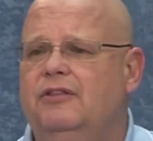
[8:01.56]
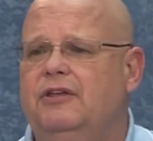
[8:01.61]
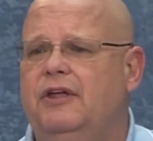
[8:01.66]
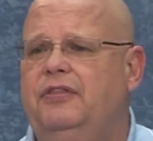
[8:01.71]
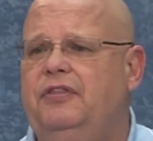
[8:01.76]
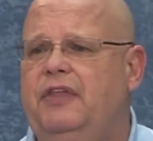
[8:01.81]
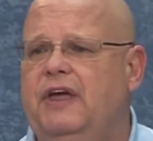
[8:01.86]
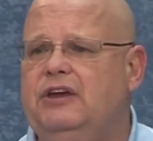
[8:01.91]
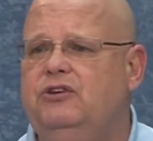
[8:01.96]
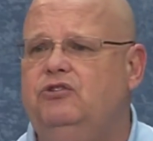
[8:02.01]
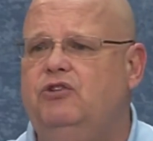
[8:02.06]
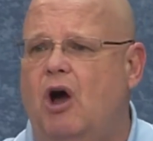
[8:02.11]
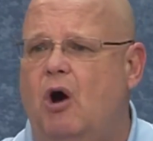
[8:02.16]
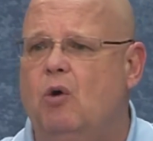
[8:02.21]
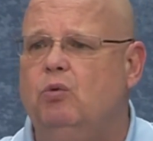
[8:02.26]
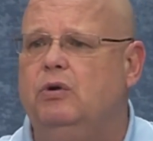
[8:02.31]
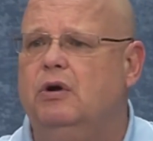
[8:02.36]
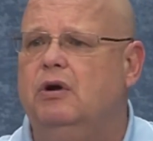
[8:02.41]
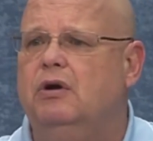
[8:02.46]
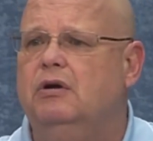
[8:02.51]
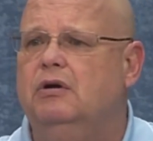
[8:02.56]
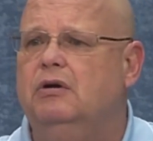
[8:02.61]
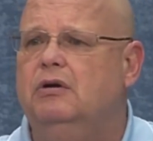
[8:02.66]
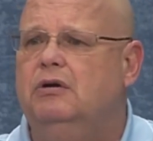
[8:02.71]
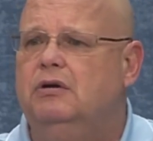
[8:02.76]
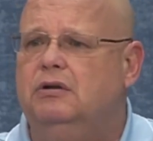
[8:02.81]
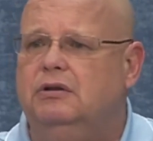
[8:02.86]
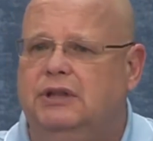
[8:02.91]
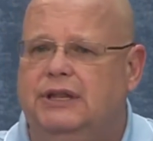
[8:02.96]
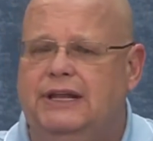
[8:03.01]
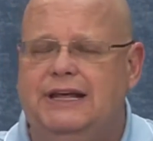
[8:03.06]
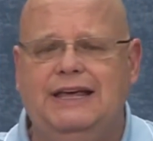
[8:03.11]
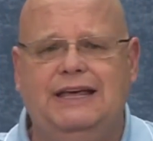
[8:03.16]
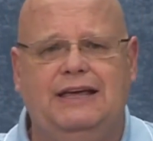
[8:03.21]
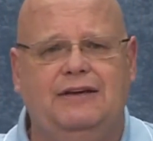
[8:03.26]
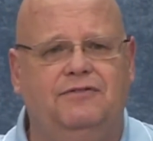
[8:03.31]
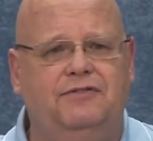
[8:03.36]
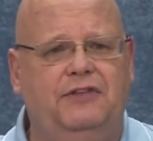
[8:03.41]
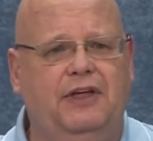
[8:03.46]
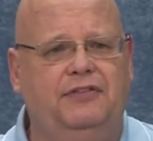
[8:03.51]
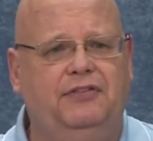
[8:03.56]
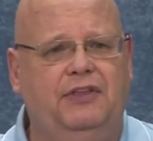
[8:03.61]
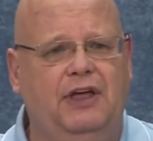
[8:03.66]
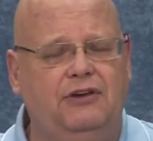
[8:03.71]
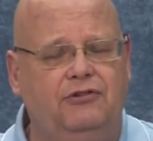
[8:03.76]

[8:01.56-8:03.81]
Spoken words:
that they don't leave, that